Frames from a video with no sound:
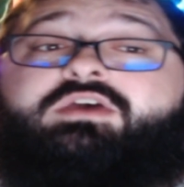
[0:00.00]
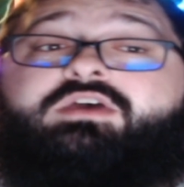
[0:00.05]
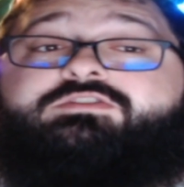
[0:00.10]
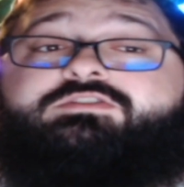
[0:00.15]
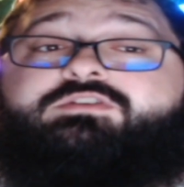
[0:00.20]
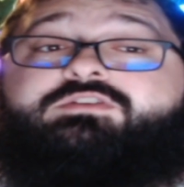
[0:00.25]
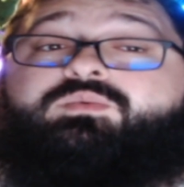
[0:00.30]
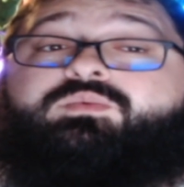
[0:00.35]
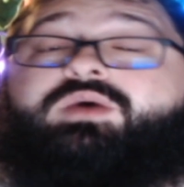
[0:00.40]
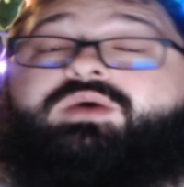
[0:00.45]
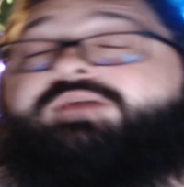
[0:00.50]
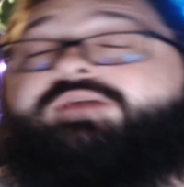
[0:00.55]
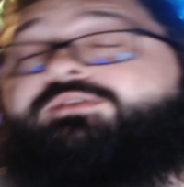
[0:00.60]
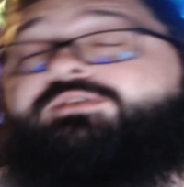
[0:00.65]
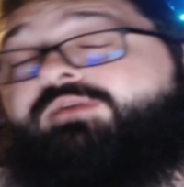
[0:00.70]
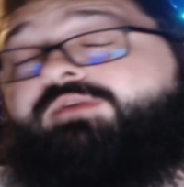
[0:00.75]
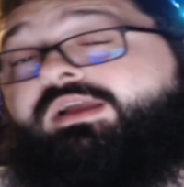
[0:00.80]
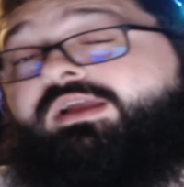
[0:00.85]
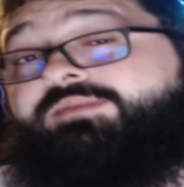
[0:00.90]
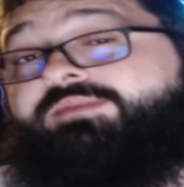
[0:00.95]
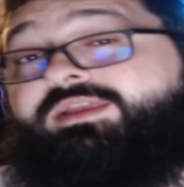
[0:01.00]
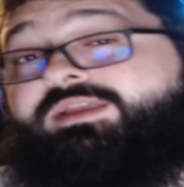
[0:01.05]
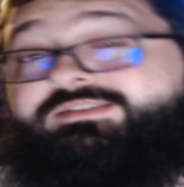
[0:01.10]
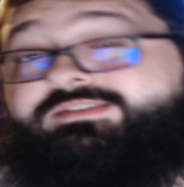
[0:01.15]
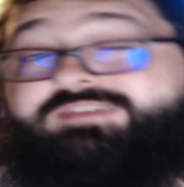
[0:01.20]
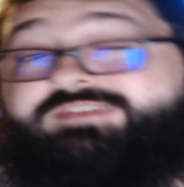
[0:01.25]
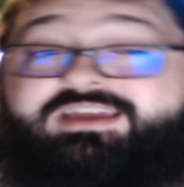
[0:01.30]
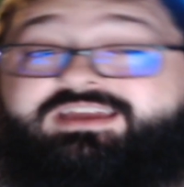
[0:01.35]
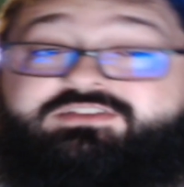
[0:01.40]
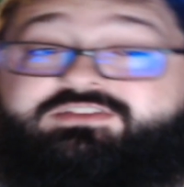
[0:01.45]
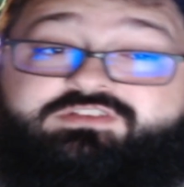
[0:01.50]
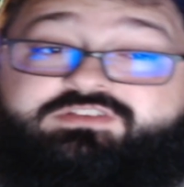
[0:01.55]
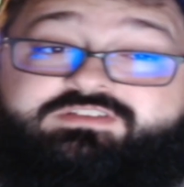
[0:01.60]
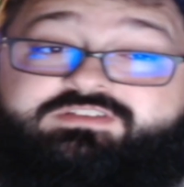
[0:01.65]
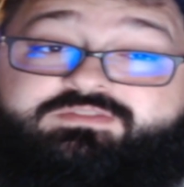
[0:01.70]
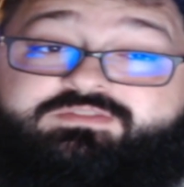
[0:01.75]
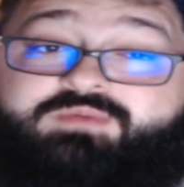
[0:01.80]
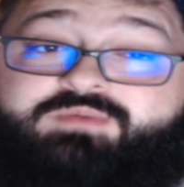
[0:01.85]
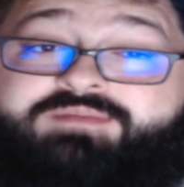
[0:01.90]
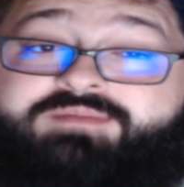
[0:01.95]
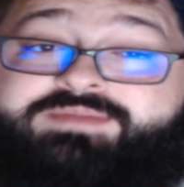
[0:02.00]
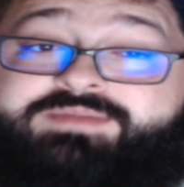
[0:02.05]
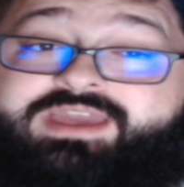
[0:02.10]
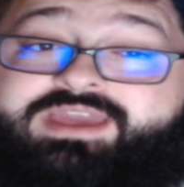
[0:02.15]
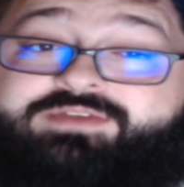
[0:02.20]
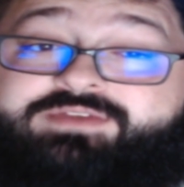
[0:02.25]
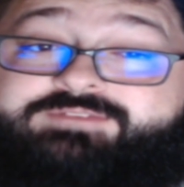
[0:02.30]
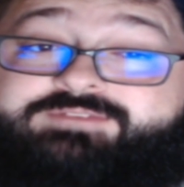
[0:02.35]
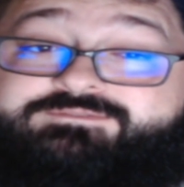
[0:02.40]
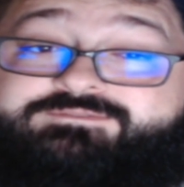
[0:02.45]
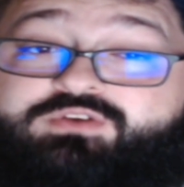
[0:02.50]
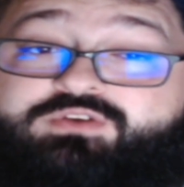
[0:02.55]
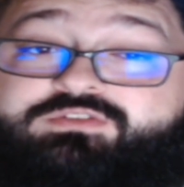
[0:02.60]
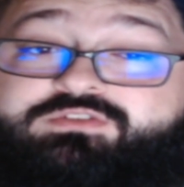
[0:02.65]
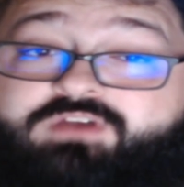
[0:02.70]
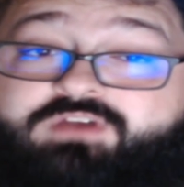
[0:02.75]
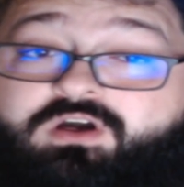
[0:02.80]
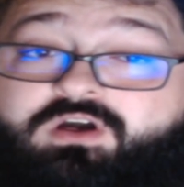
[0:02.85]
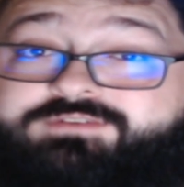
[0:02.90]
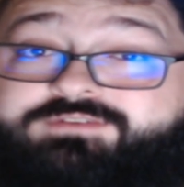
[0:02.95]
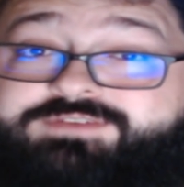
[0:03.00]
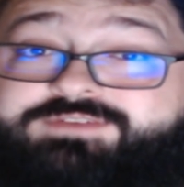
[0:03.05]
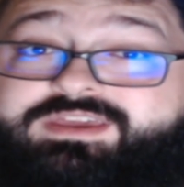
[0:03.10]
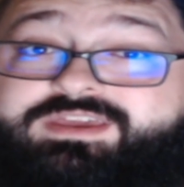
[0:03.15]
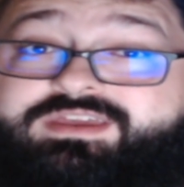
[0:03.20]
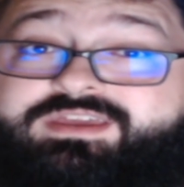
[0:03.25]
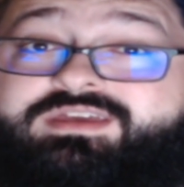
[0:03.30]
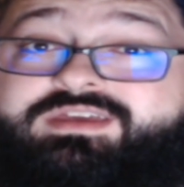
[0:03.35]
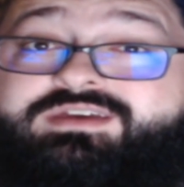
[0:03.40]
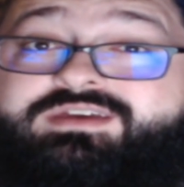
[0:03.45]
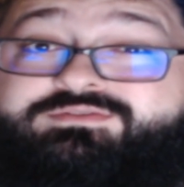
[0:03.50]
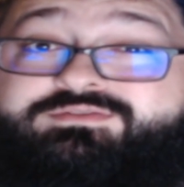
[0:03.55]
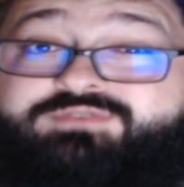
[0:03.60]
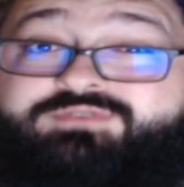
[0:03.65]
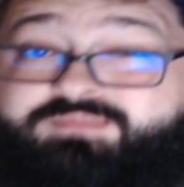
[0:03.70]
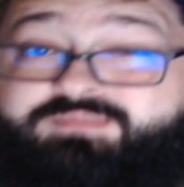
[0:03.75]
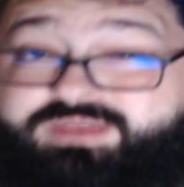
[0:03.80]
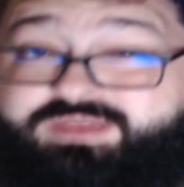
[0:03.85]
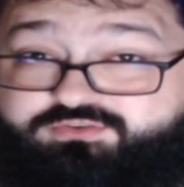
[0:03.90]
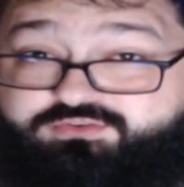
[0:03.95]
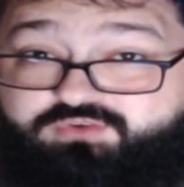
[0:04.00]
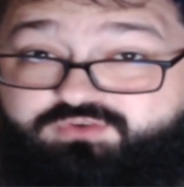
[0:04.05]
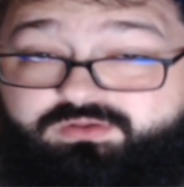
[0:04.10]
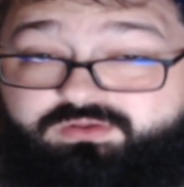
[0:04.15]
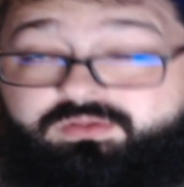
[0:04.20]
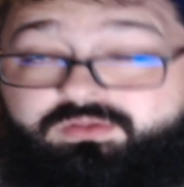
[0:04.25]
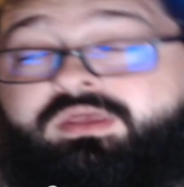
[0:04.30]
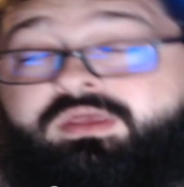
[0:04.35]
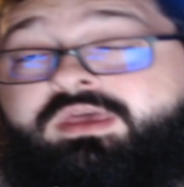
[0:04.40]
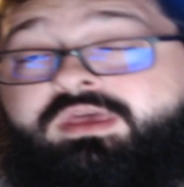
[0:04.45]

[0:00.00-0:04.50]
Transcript: So what I would recommend is actually swapping out the first Koffing for Beedrill.